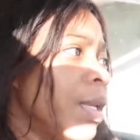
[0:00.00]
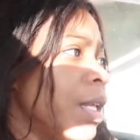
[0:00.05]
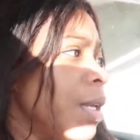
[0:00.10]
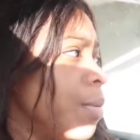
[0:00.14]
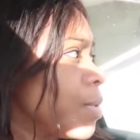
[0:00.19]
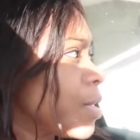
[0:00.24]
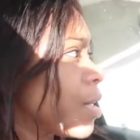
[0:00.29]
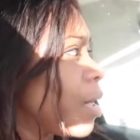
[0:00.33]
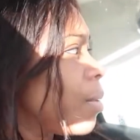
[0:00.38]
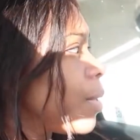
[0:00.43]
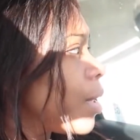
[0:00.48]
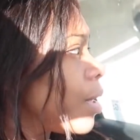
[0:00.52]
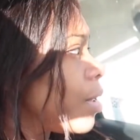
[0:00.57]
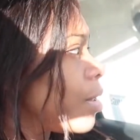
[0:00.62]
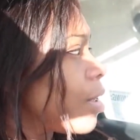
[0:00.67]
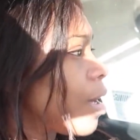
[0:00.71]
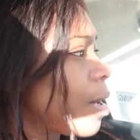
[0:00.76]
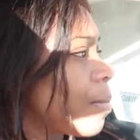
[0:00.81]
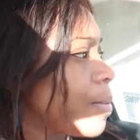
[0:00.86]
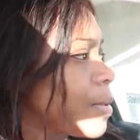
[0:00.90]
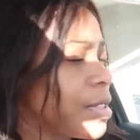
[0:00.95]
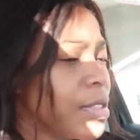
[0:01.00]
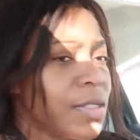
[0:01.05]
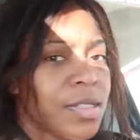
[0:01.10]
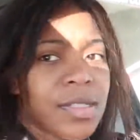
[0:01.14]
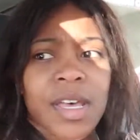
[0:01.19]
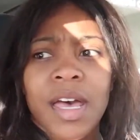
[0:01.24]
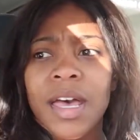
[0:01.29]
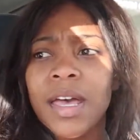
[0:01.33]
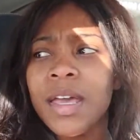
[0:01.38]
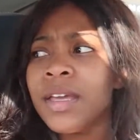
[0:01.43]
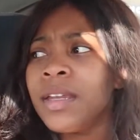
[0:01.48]
but he was coming in the opposite
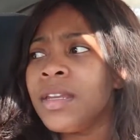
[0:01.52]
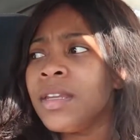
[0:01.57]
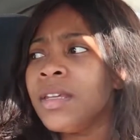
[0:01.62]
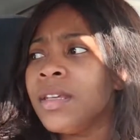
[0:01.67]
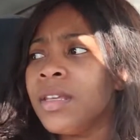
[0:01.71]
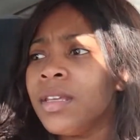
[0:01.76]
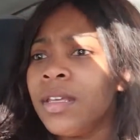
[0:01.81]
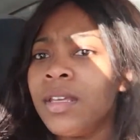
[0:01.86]
side.